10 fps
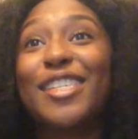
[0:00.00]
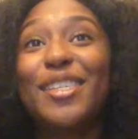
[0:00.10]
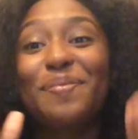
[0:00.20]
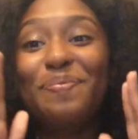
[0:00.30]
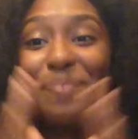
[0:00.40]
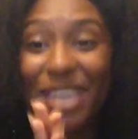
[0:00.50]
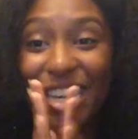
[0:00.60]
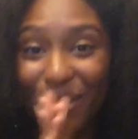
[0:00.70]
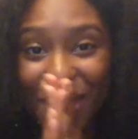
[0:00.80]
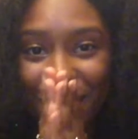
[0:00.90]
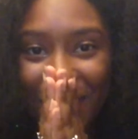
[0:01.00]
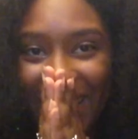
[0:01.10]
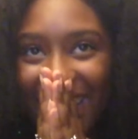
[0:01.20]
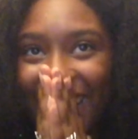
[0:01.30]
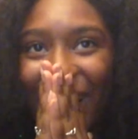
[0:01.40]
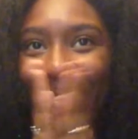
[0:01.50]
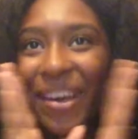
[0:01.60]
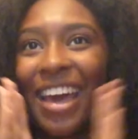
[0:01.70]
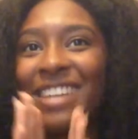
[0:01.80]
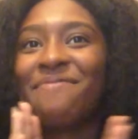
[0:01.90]
some huge bee.
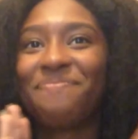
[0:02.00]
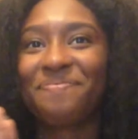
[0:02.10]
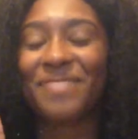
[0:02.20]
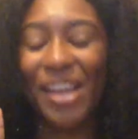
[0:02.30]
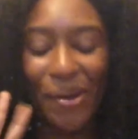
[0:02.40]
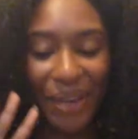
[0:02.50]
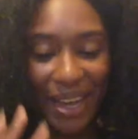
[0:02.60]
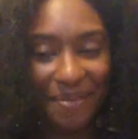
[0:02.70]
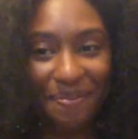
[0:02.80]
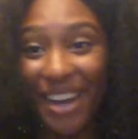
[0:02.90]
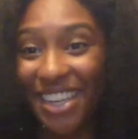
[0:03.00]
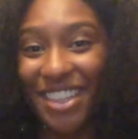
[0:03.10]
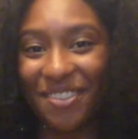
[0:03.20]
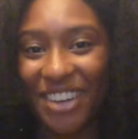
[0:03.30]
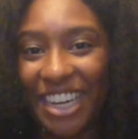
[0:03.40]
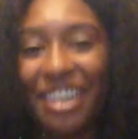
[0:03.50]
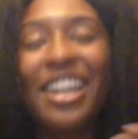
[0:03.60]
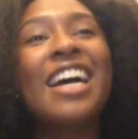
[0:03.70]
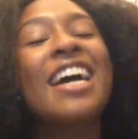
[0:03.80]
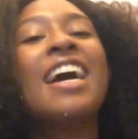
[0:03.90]
Okay, back to the video.
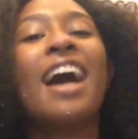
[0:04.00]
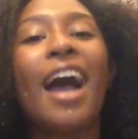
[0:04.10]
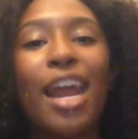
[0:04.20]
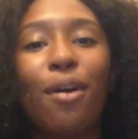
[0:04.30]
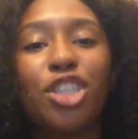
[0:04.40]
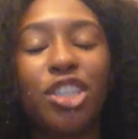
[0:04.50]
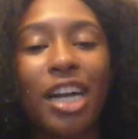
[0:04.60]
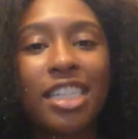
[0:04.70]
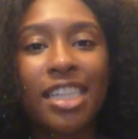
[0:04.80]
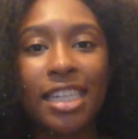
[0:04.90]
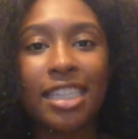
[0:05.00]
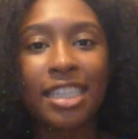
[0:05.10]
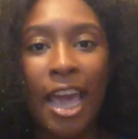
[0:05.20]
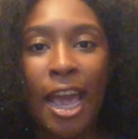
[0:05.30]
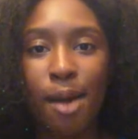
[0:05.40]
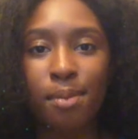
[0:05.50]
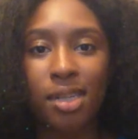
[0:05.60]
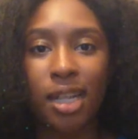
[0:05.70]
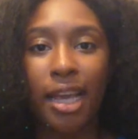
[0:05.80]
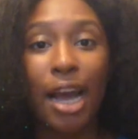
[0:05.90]
I don't want you guys to get
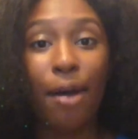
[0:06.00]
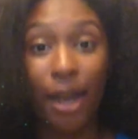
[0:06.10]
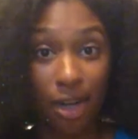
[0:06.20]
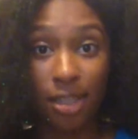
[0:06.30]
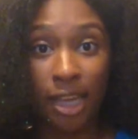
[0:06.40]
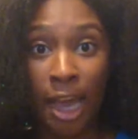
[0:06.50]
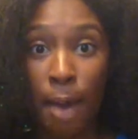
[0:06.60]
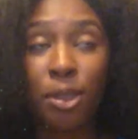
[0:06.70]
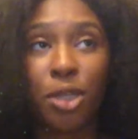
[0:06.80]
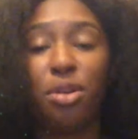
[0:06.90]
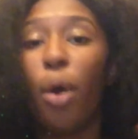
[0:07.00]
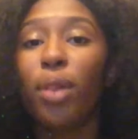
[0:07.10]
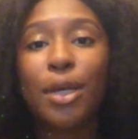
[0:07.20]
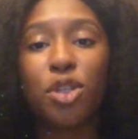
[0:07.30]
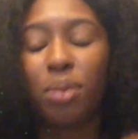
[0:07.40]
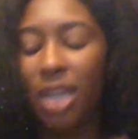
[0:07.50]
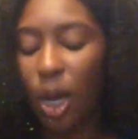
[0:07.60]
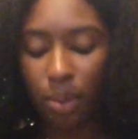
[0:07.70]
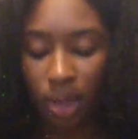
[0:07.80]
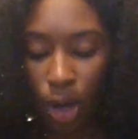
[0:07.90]
scammed like how I got scammed, so no links will be
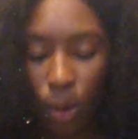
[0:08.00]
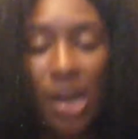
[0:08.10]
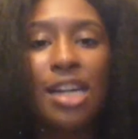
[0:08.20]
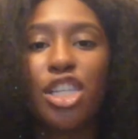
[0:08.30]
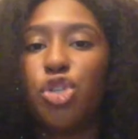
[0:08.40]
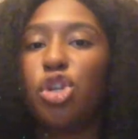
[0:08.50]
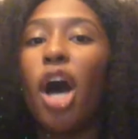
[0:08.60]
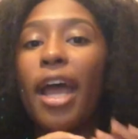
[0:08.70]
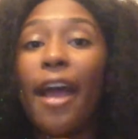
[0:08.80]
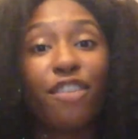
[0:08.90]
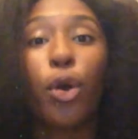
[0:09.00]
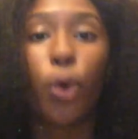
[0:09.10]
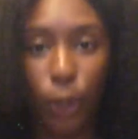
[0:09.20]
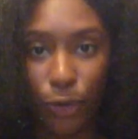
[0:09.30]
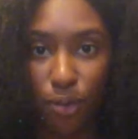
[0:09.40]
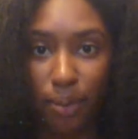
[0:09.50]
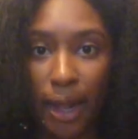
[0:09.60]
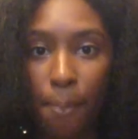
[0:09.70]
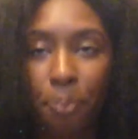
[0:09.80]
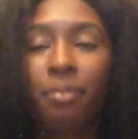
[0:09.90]
down below. Do not ever order from
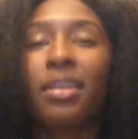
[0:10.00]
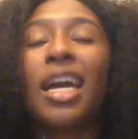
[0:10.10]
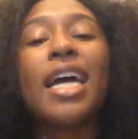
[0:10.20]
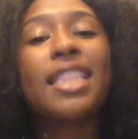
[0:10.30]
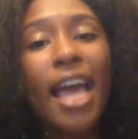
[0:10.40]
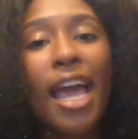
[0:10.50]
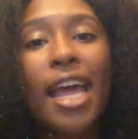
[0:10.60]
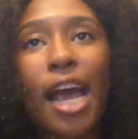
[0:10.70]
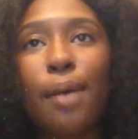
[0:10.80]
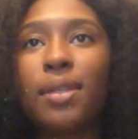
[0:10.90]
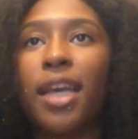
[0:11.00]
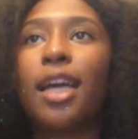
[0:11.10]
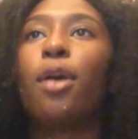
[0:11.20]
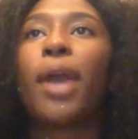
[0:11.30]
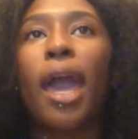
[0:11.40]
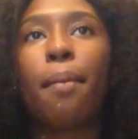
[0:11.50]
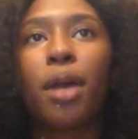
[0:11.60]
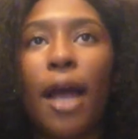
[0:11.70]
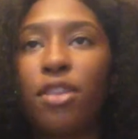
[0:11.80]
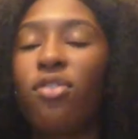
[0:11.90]
them. And then I was like, okay, I'm
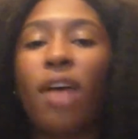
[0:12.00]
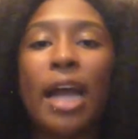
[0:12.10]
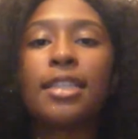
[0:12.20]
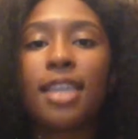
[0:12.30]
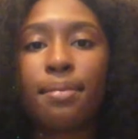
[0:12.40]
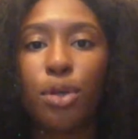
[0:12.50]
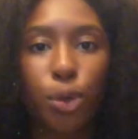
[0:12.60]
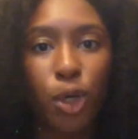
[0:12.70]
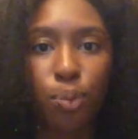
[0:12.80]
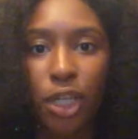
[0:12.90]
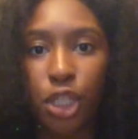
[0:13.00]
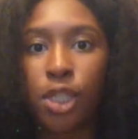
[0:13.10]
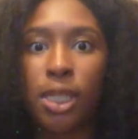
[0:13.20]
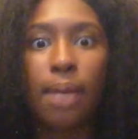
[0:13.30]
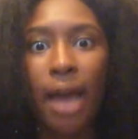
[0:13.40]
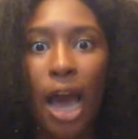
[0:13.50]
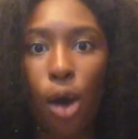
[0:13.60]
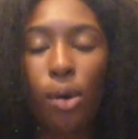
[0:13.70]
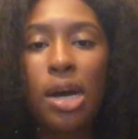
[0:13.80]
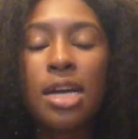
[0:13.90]
gonna have to find some unicorn brushes
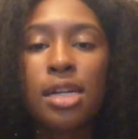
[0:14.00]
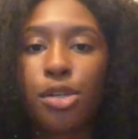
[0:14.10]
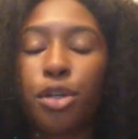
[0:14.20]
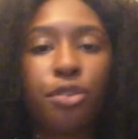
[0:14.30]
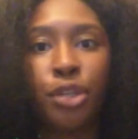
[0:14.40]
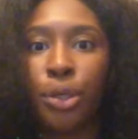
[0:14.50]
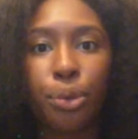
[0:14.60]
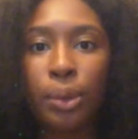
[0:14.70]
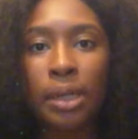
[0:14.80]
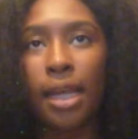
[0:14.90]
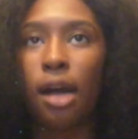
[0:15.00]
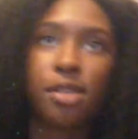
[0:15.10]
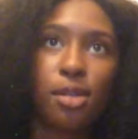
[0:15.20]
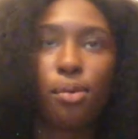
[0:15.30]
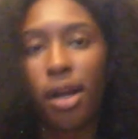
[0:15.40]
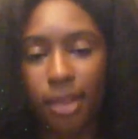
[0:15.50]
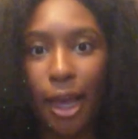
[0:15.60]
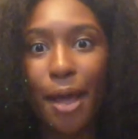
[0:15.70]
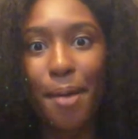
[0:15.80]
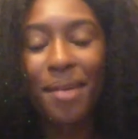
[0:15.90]
somehow to review because I also want
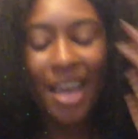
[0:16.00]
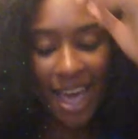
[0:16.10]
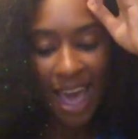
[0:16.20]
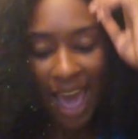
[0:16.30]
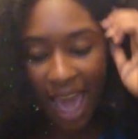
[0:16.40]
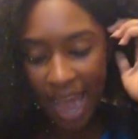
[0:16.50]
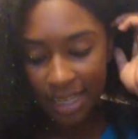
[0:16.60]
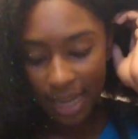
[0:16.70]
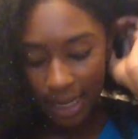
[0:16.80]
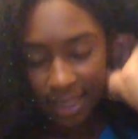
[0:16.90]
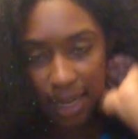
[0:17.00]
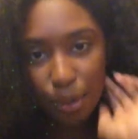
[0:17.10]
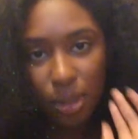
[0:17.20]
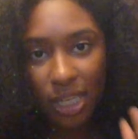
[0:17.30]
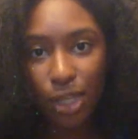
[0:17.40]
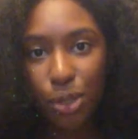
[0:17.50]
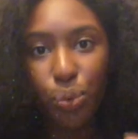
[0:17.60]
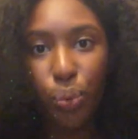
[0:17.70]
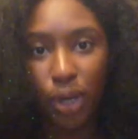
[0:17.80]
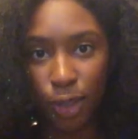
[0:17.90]
them. And I stumbled into
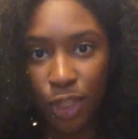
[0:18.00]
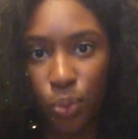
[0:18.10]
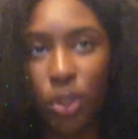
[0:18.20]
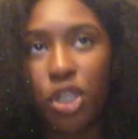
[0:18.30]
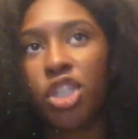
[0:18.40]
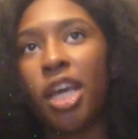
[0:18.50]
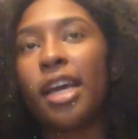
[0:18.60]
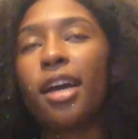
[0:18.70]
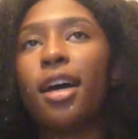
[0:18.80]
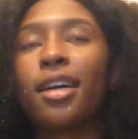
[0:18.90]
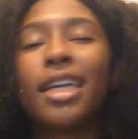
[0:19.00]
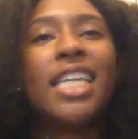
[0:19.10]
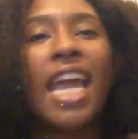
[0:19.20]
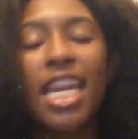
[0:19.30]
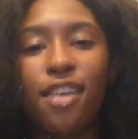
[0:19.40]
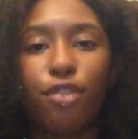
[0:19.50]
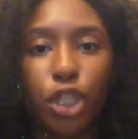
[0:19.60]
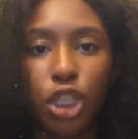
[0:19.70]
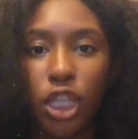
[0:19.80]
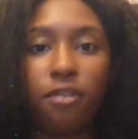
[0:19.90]
Winners, which is like a Canadian
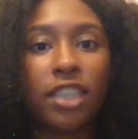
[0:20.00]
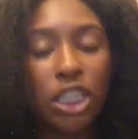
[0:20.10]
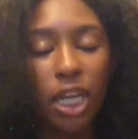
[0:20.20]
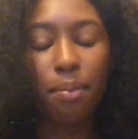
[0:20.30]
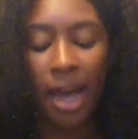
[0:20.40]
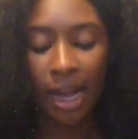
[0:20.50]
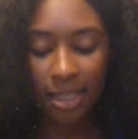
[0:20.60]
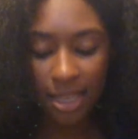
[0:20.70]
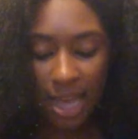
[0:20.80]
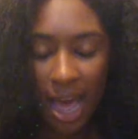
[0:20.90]
version of TJ Maxx.